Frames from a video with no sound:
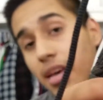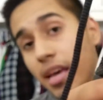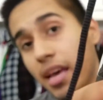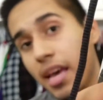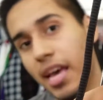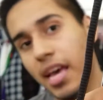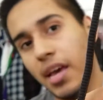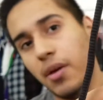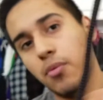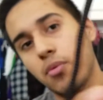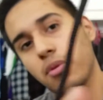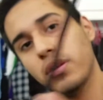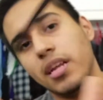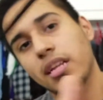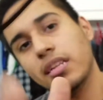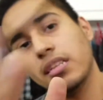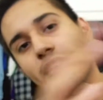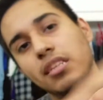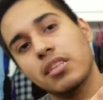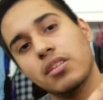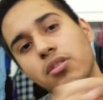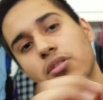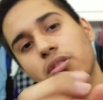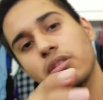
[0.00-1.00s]
And what I
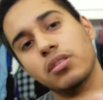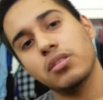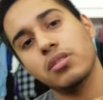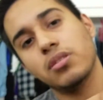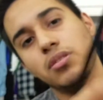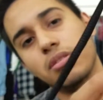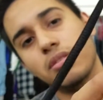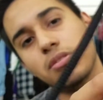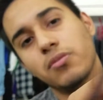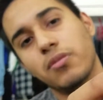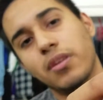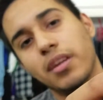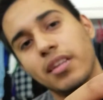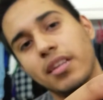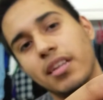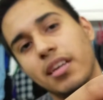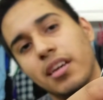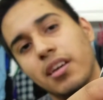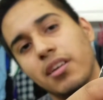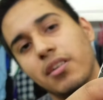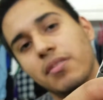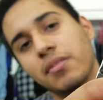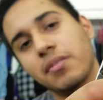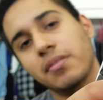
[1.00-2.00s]
did notice also right
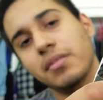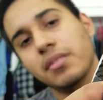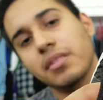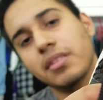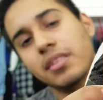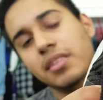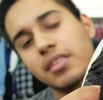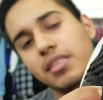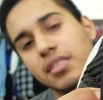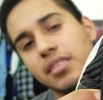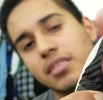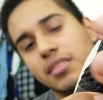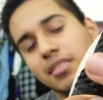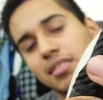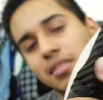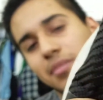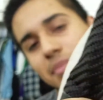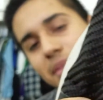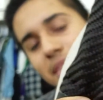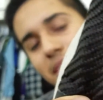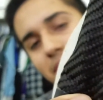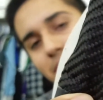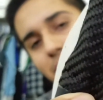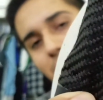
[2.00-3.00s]
now is this
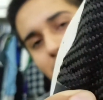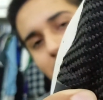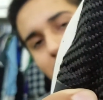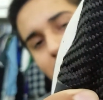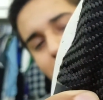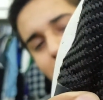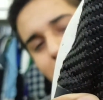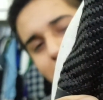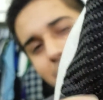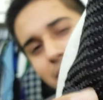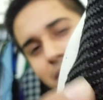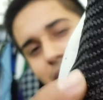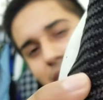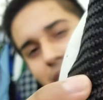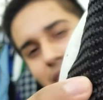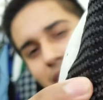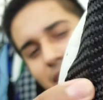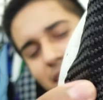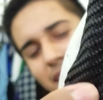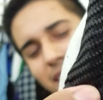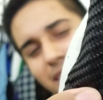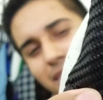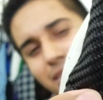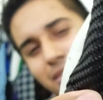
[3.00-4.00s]
mesh right here.
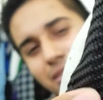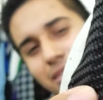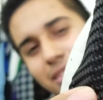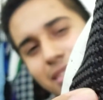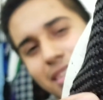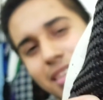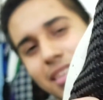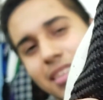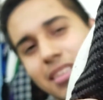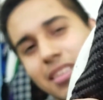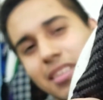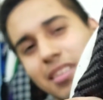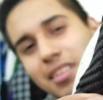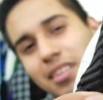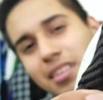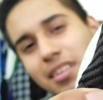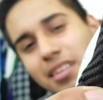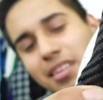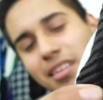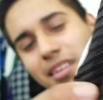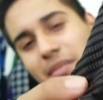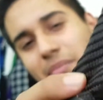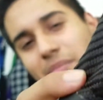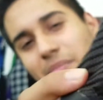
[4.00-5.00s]
It looks like
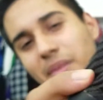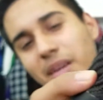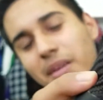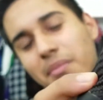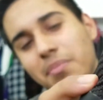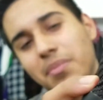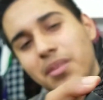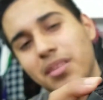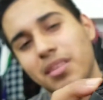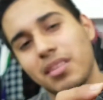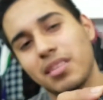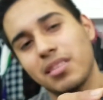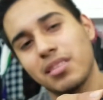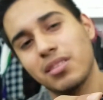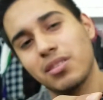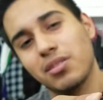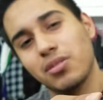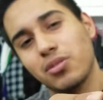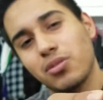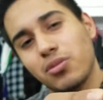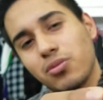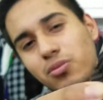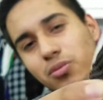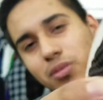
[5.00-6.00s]
it might begin
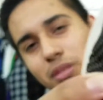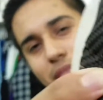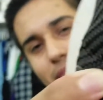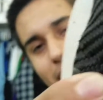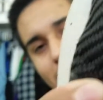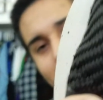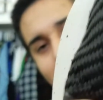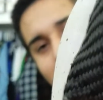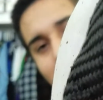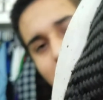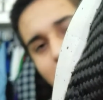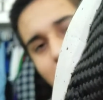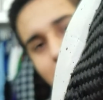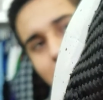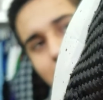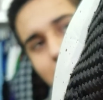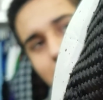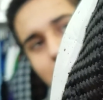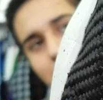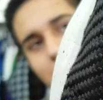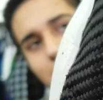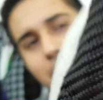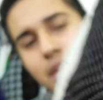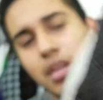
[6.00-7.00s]
to tear.
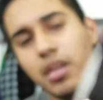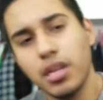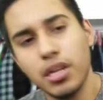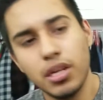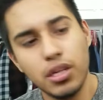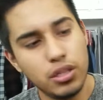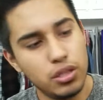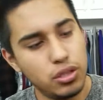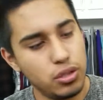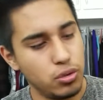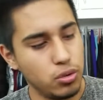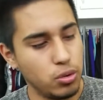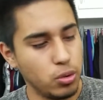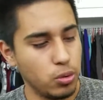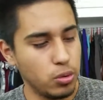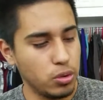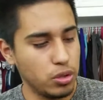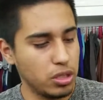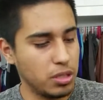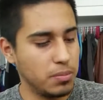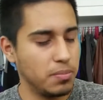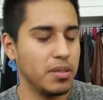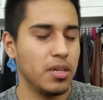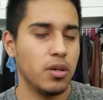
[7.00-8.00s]
So
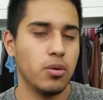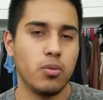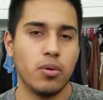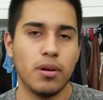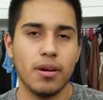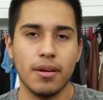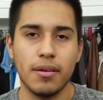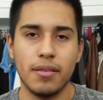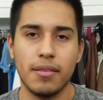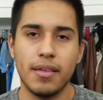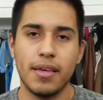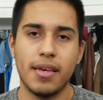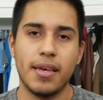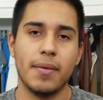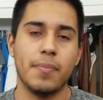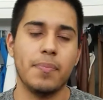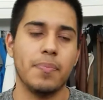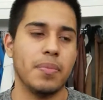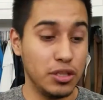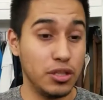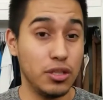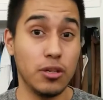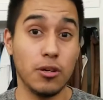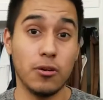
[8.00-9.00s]
just be aware of that.
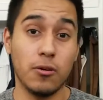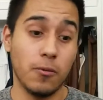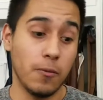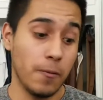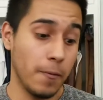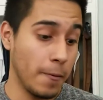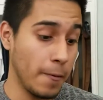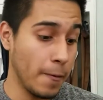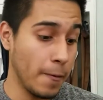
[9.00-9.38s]
So,